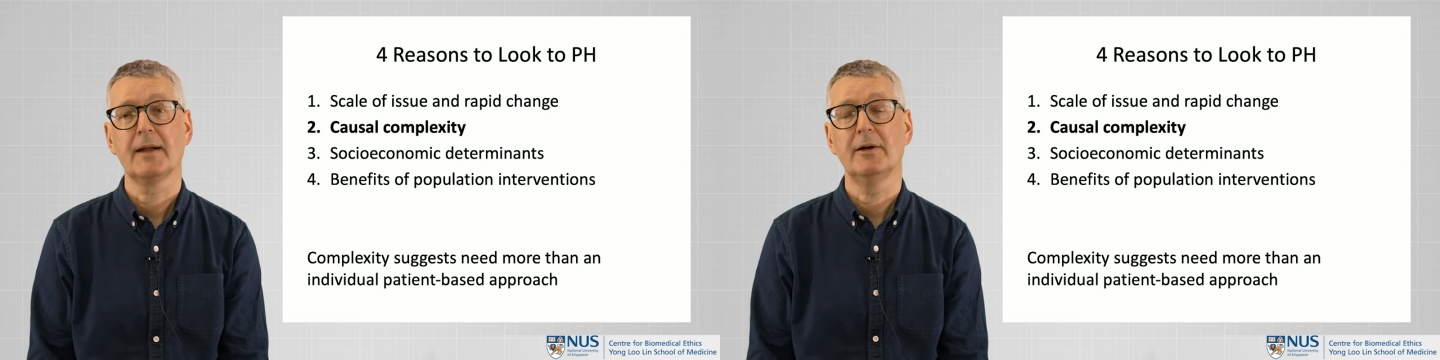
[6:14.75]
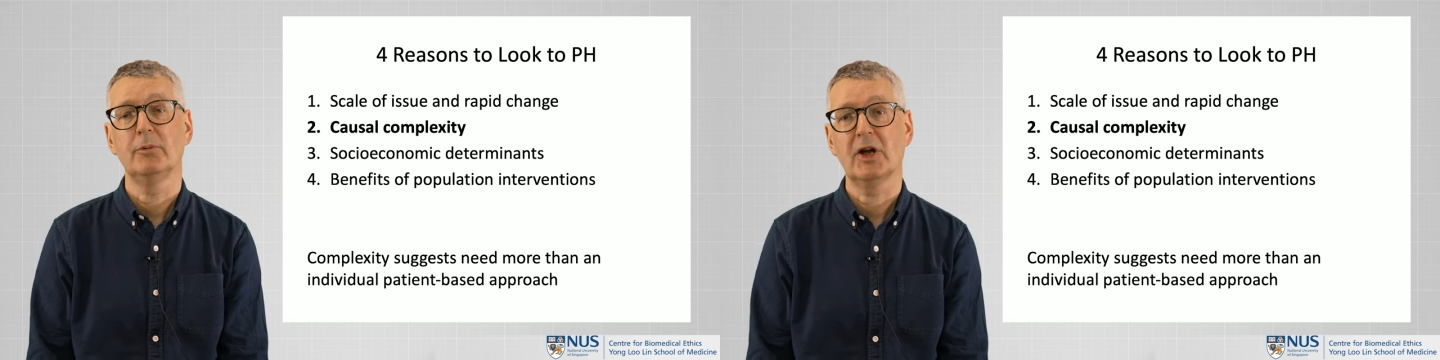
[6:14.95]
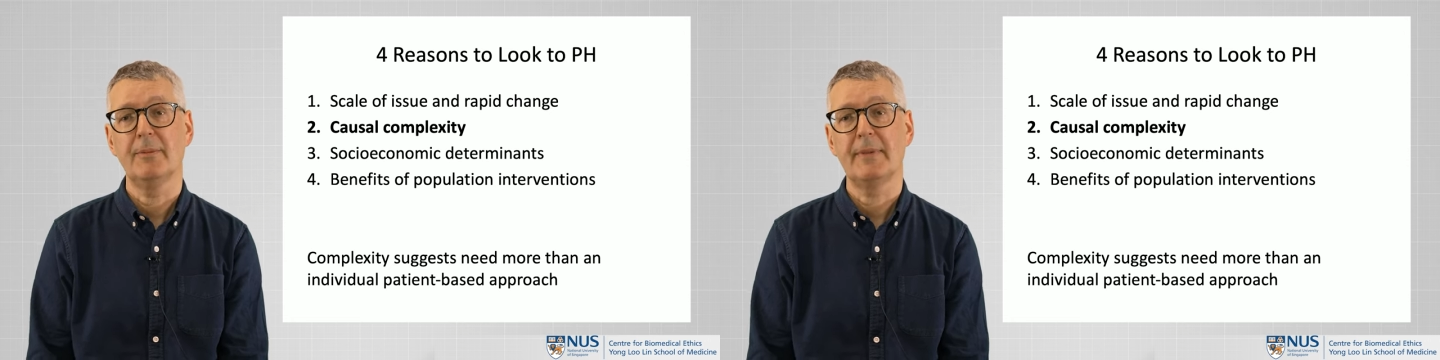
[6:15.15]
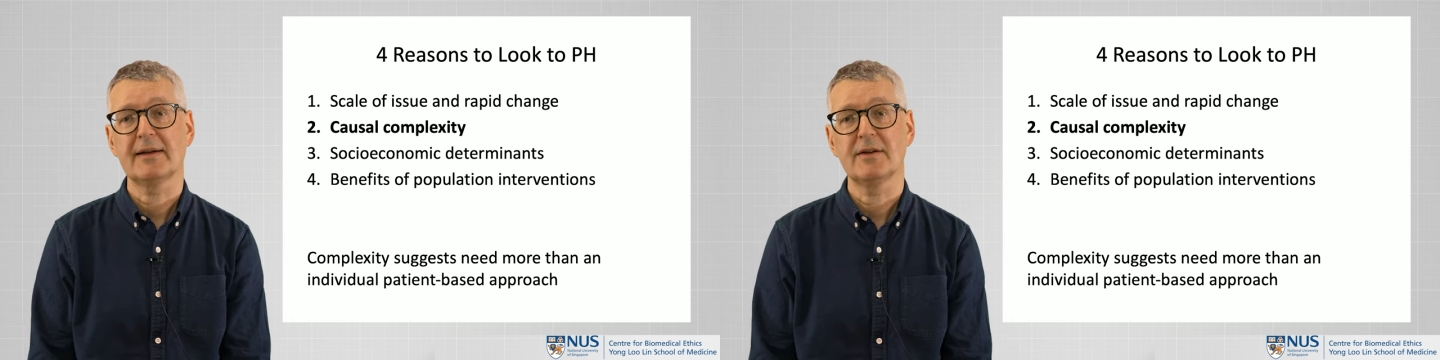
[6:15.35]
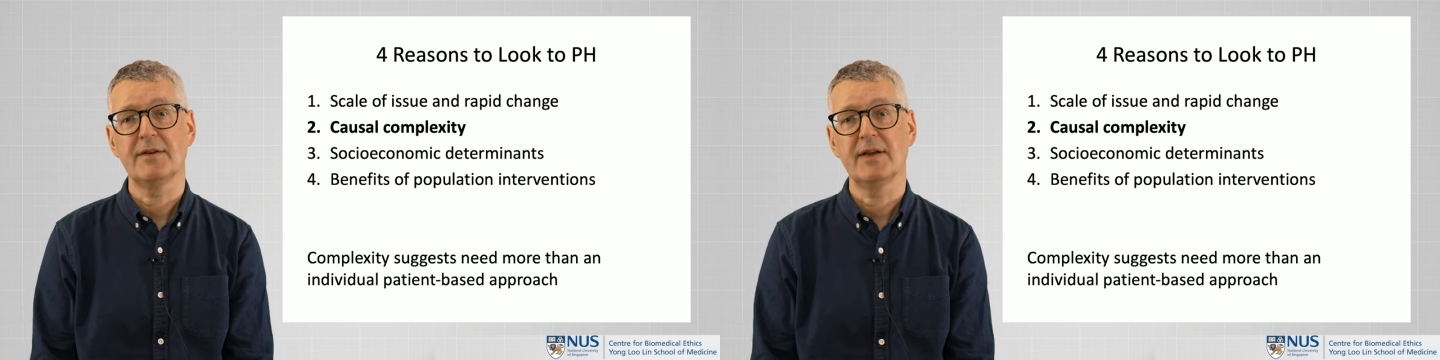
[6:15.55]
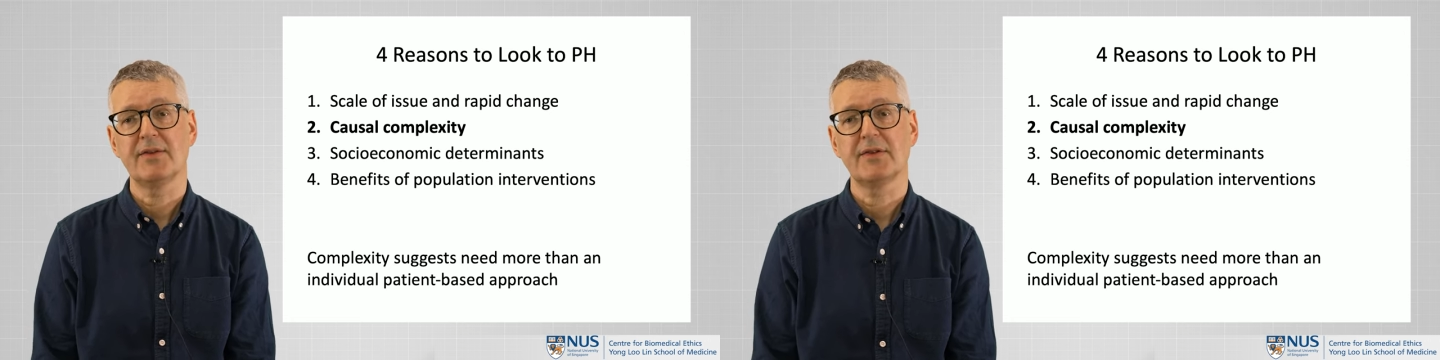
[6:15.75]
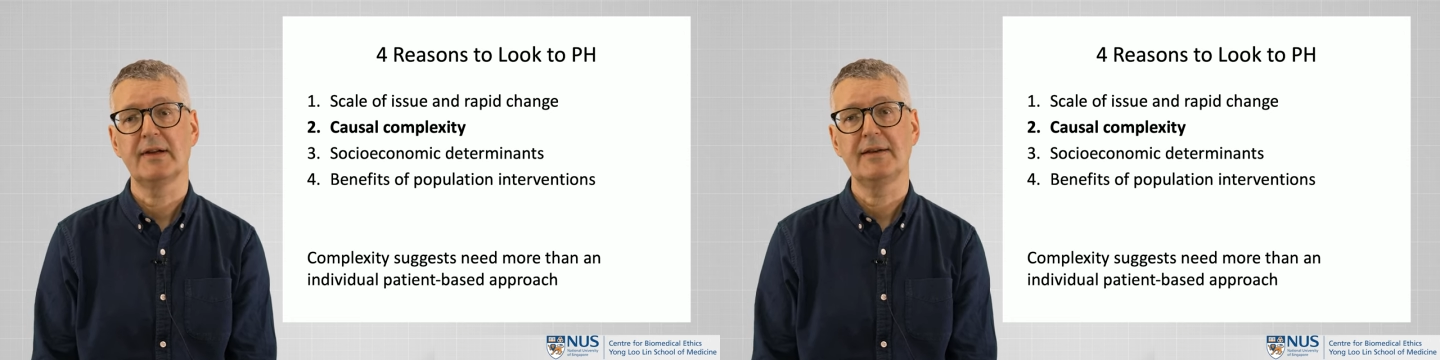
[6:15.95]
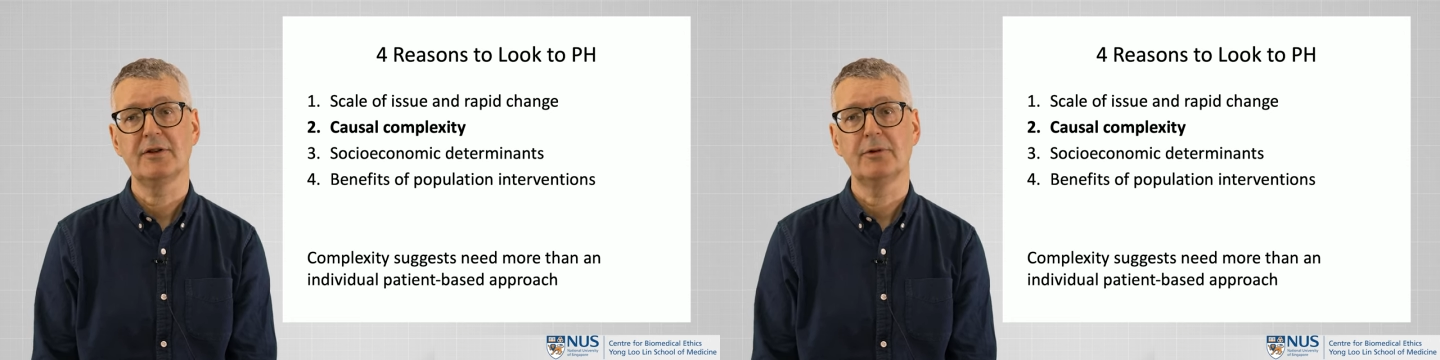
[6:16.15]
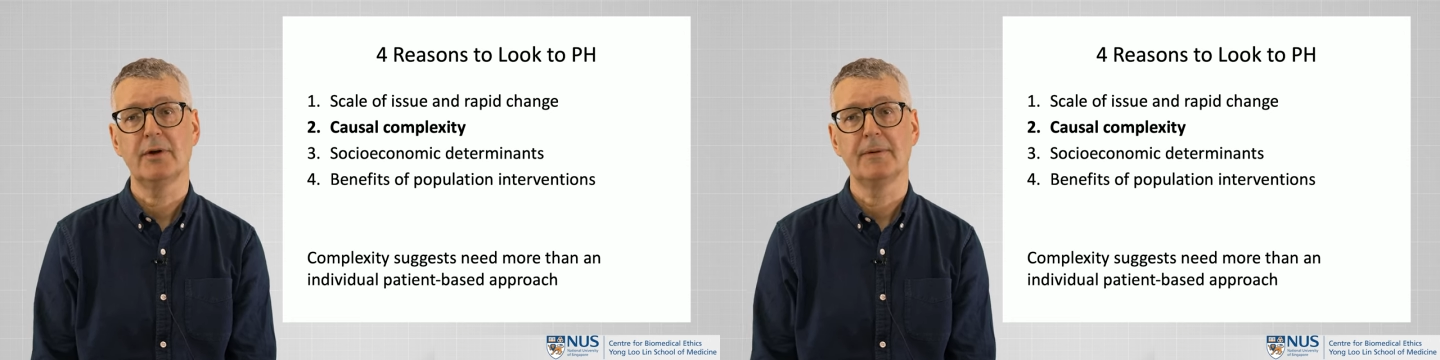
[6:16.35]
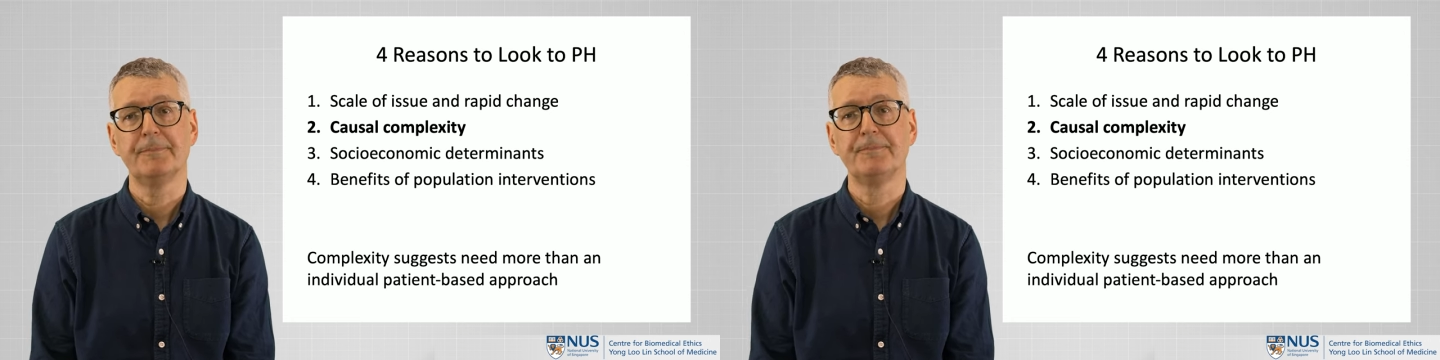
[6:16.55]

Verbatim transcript: And we'll come back to this later on.